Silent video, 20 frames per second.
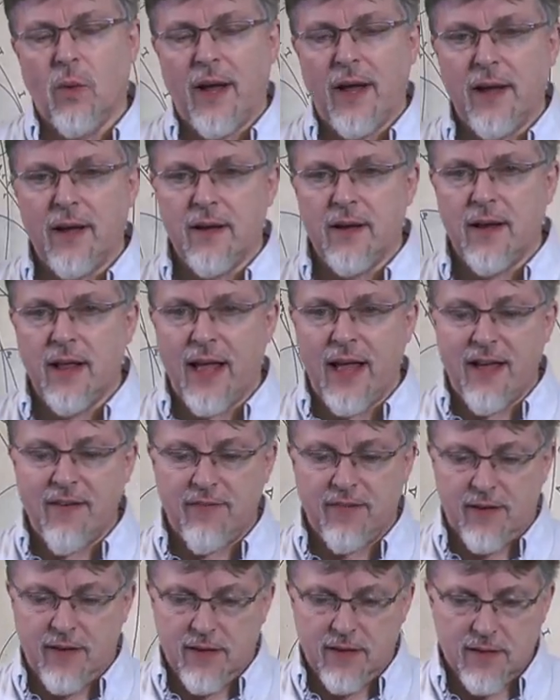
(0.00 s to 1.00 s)

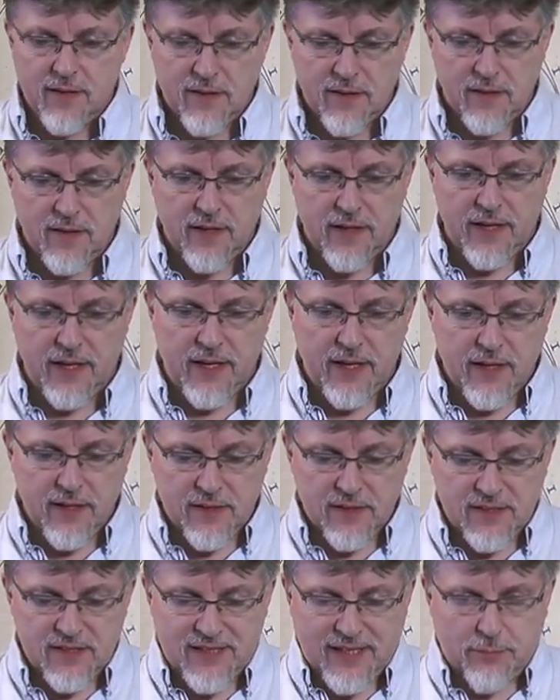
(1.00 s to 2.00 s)
whenever the
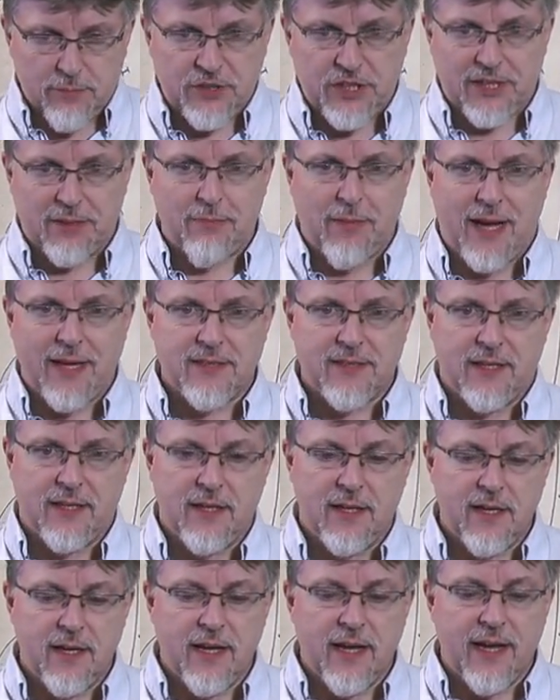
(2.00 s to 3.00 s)
subject
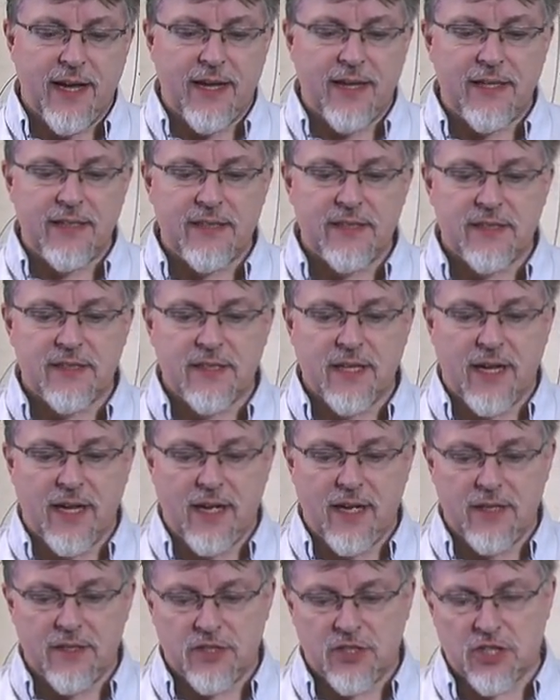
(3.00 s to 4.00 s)
matter is
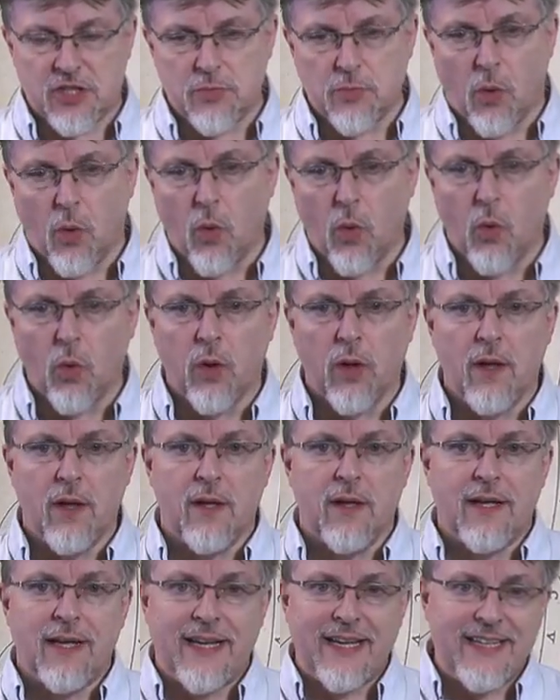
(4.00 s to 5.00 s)
small,
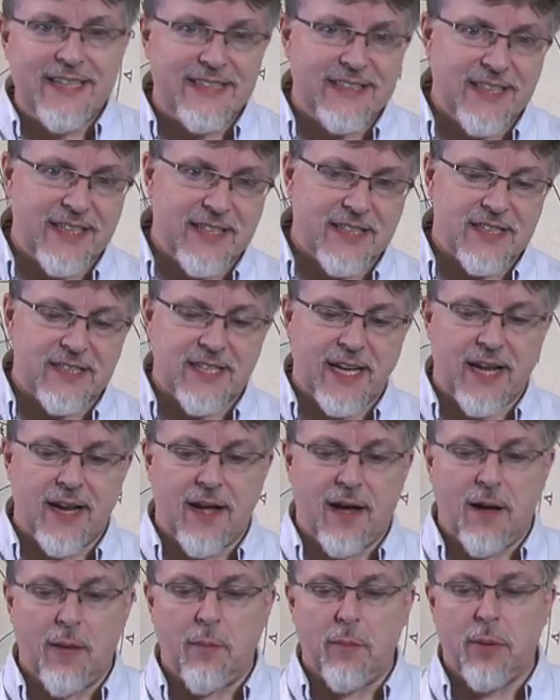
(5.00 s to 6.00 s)
easy to
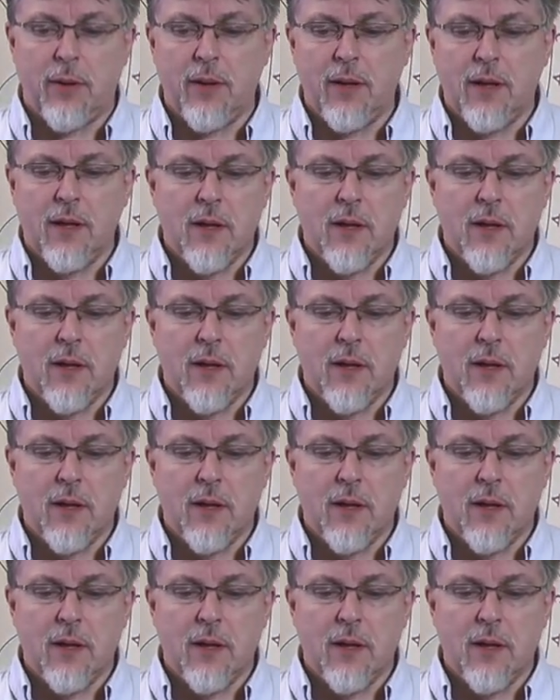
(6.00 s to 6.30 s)
set up,